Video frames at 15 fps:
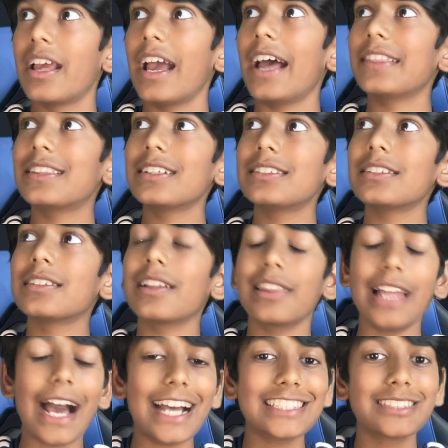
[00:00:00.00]
And this is the
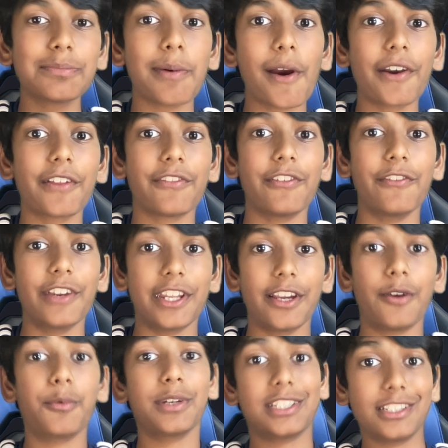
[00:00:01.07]
last part of the
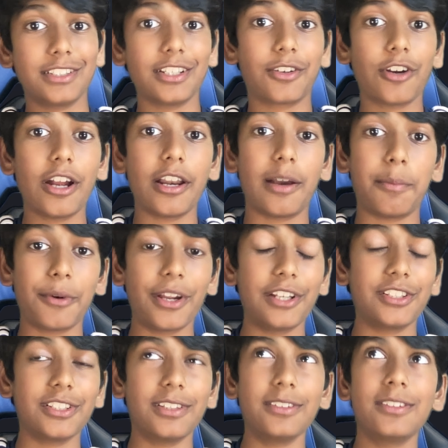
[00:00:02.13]
video, which is the CRUD
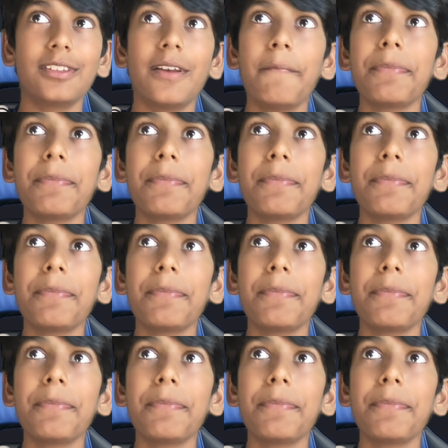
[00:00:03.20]
operations.